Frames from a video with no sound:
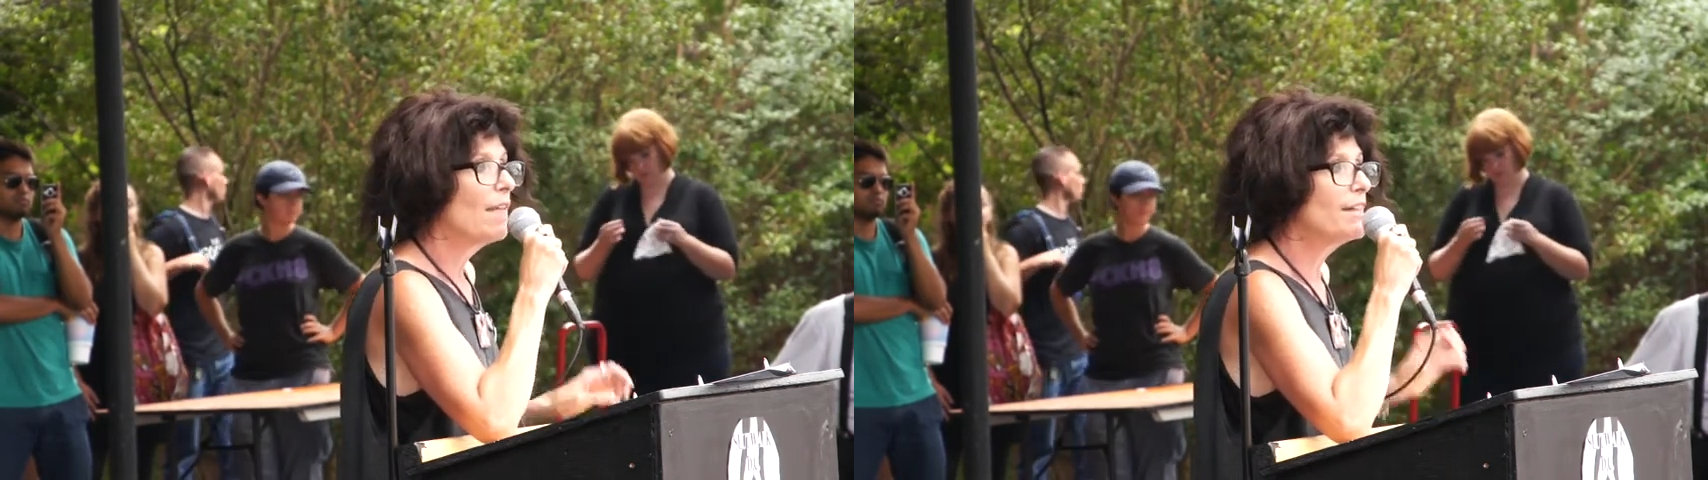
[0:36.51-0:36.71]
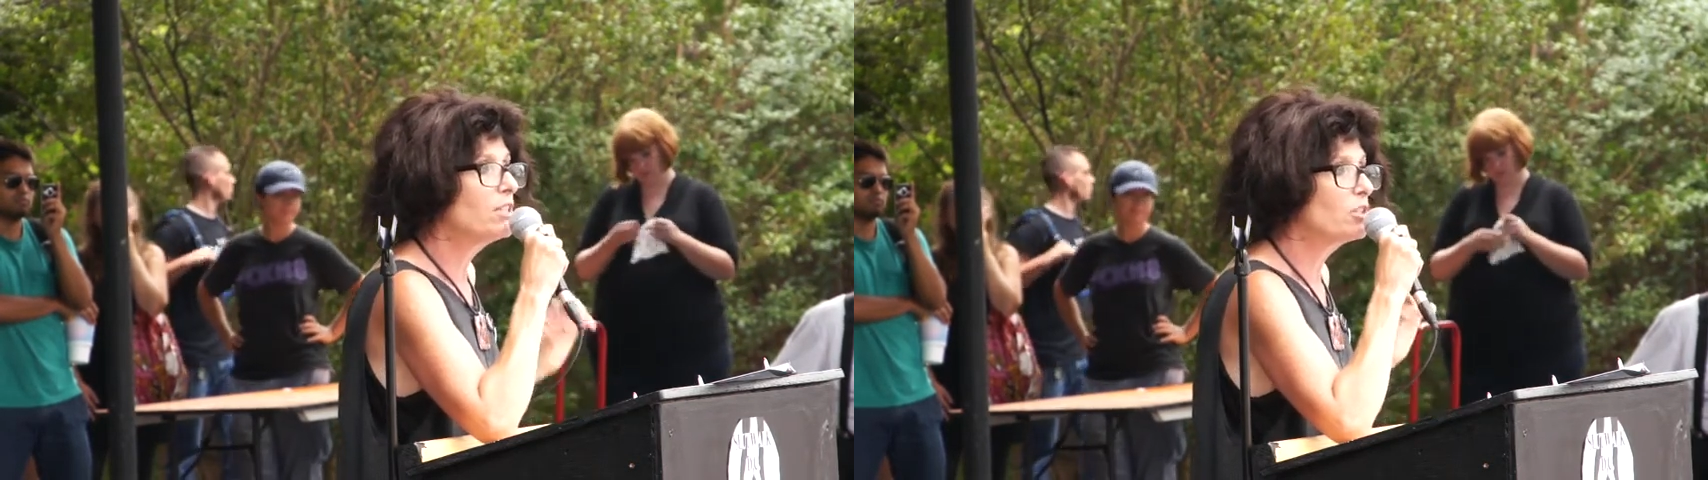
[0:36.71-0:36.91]

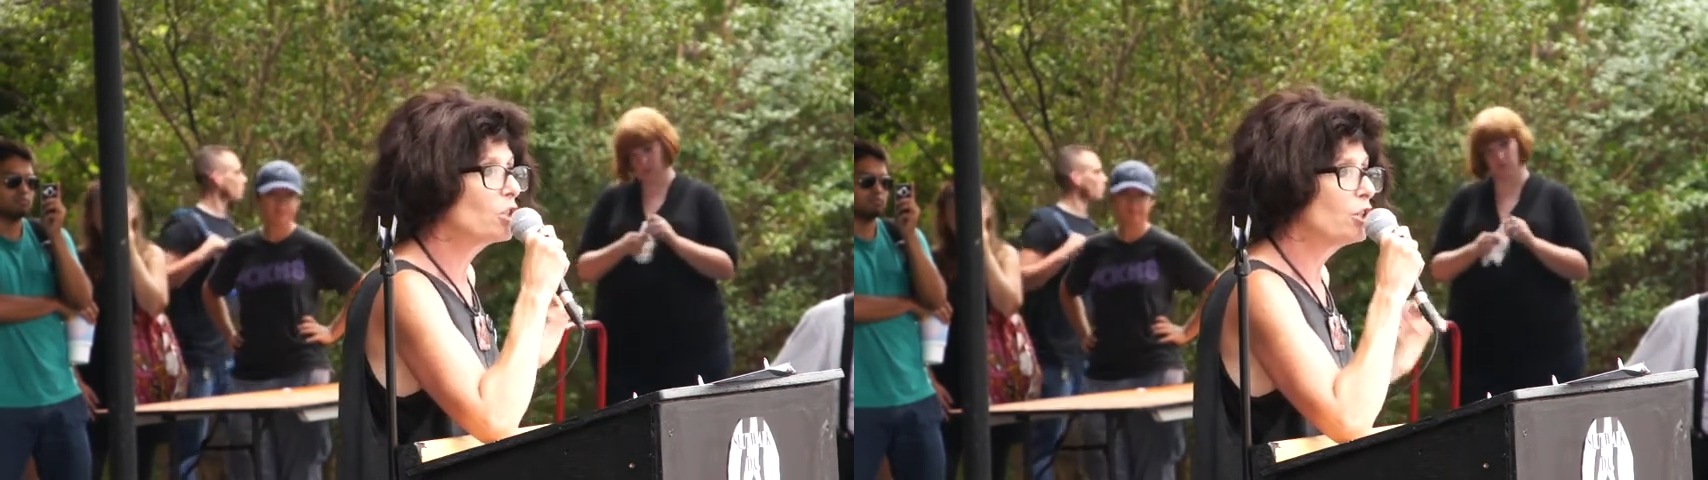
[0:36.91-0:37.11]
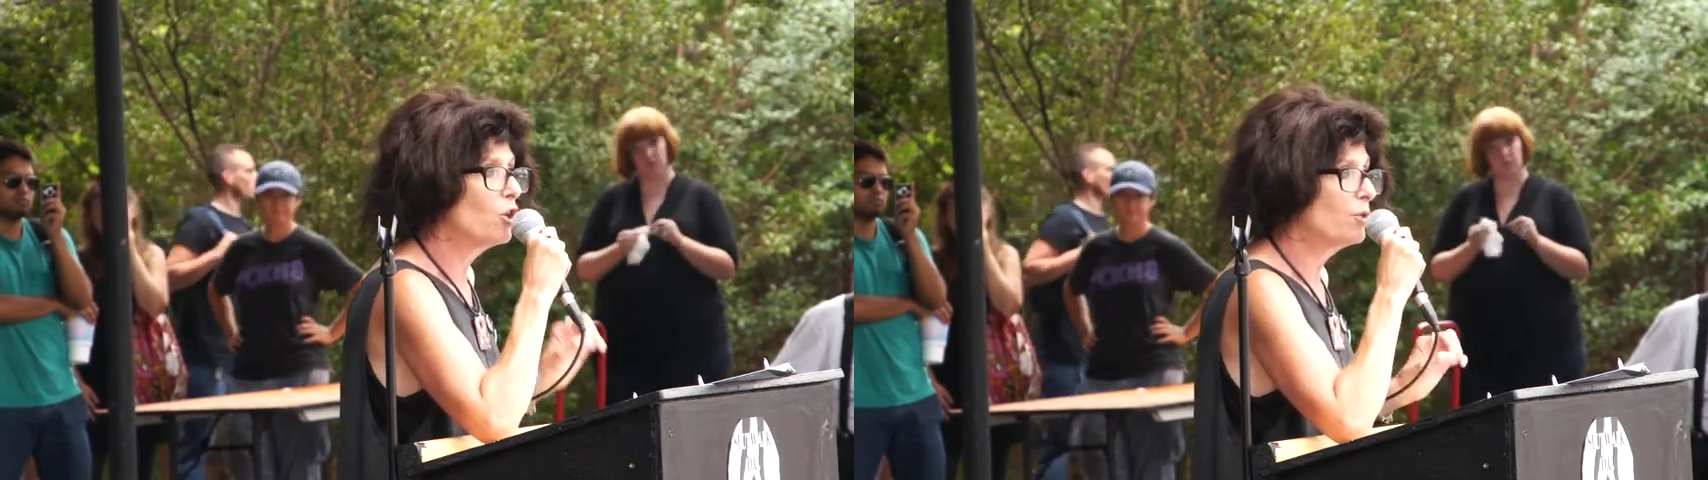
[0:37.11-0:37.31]
This is
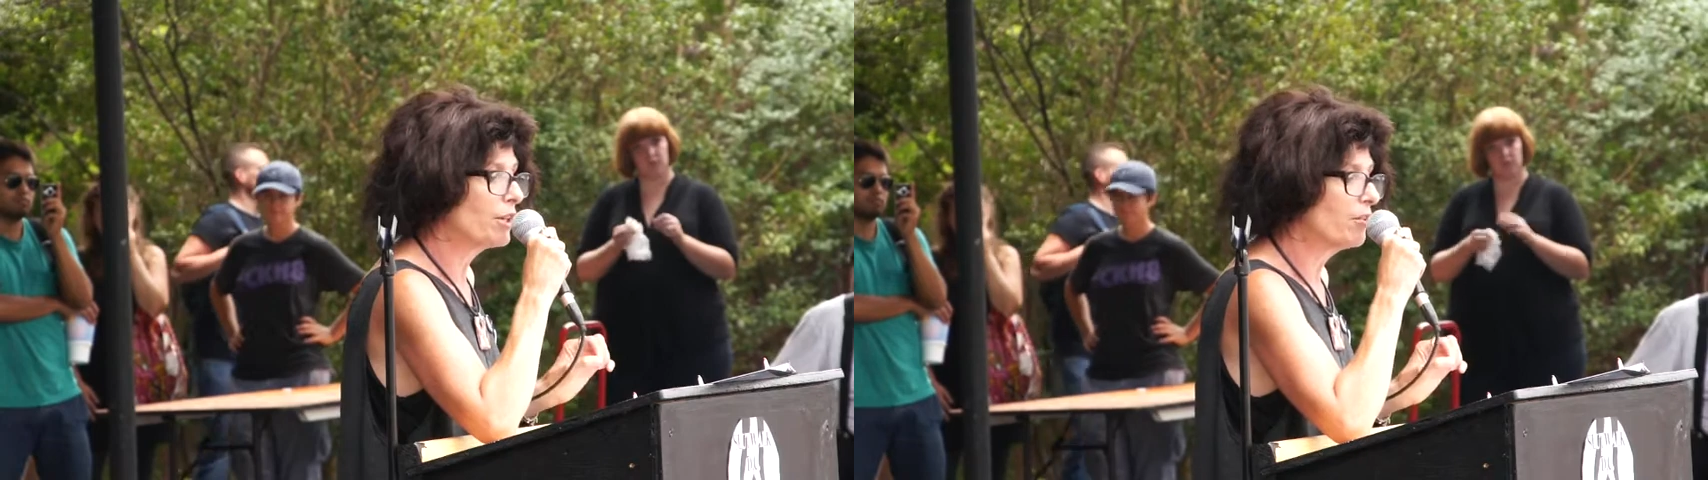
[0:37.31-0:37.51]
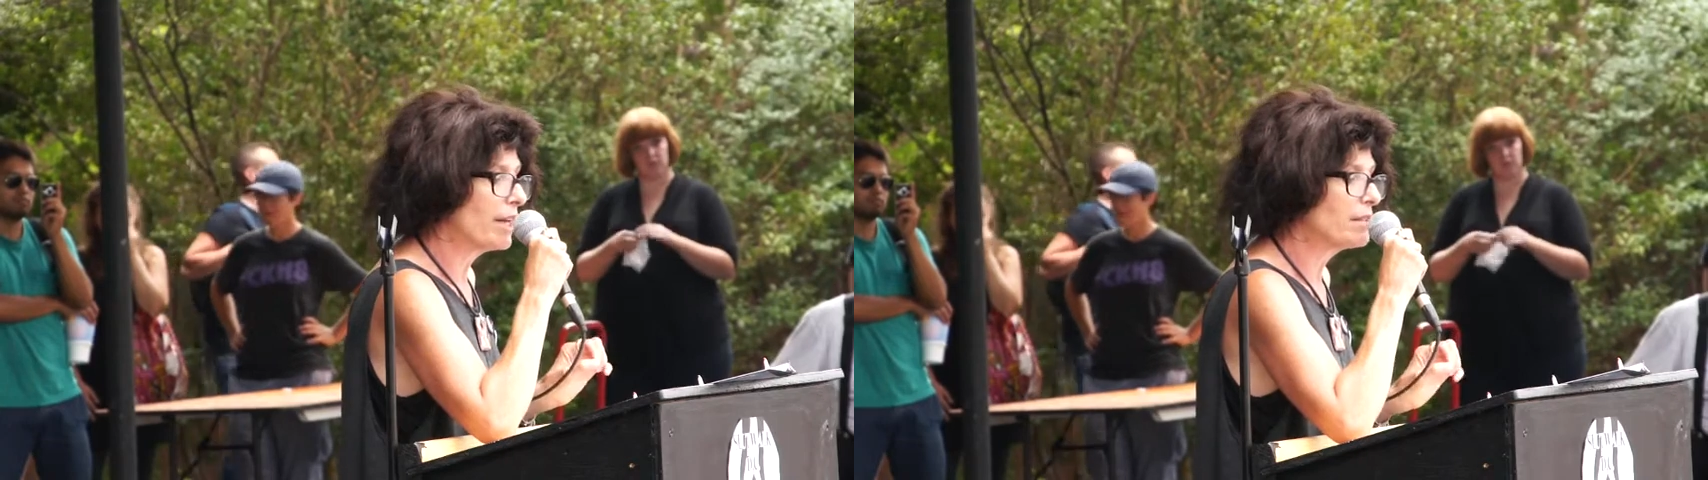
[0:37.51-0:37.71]

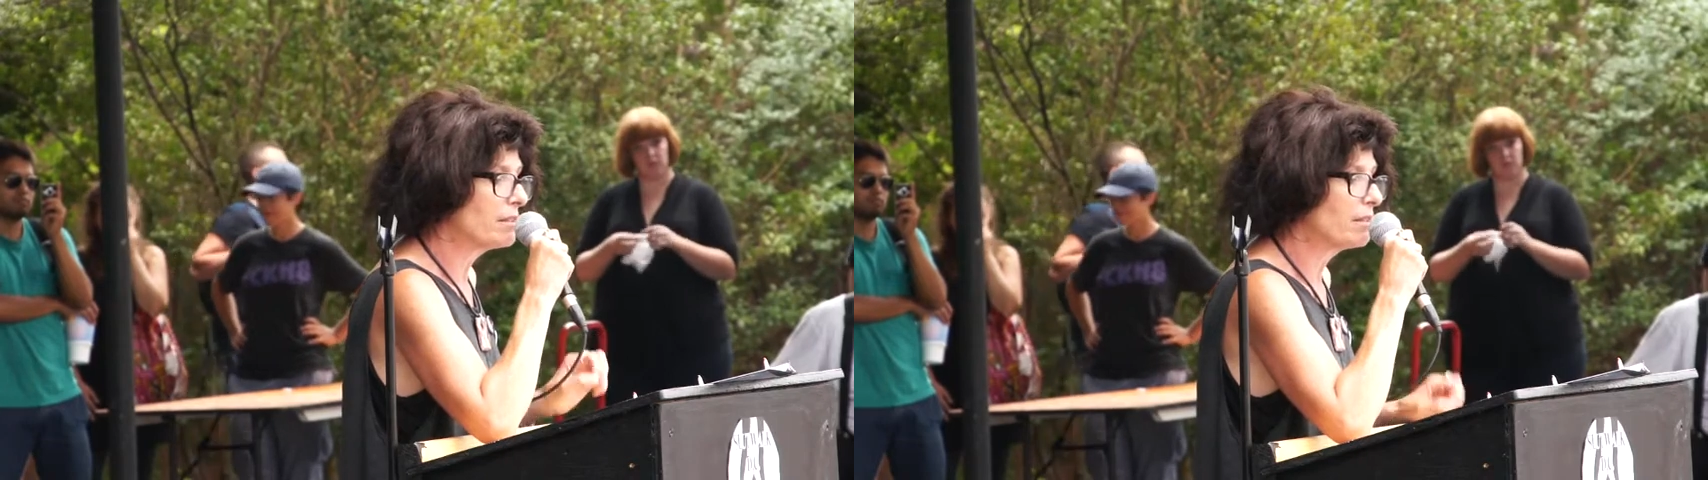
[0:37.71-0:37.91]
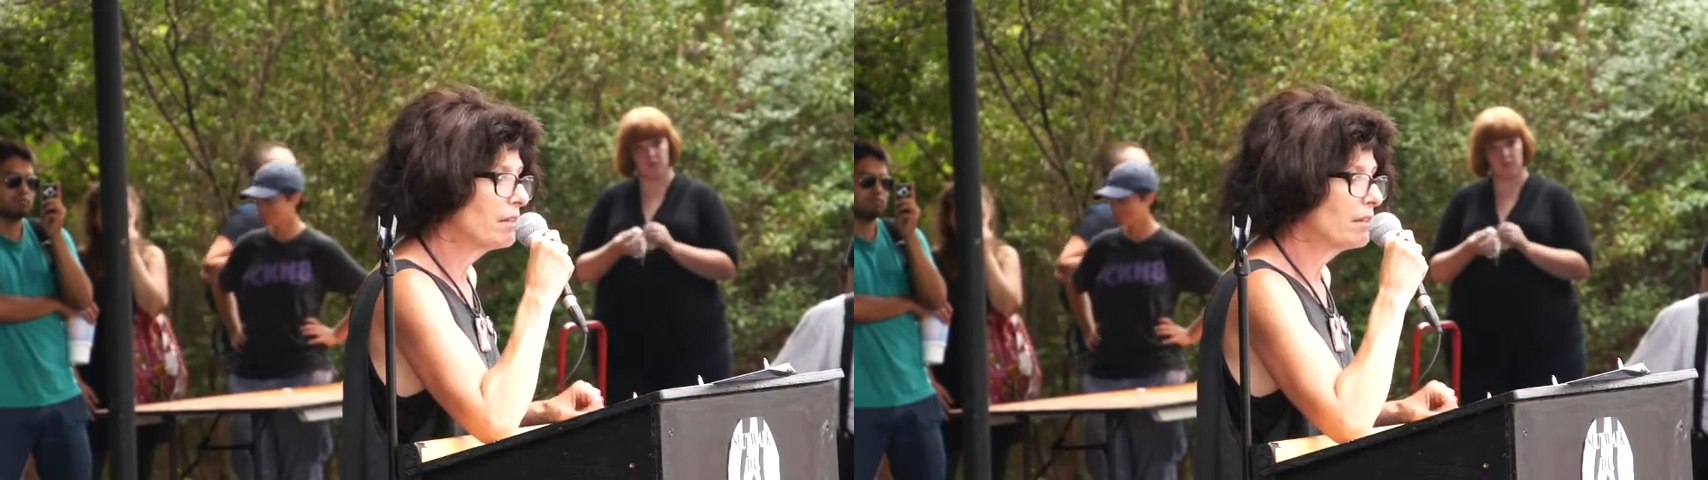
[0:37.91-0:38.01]
ludicrous.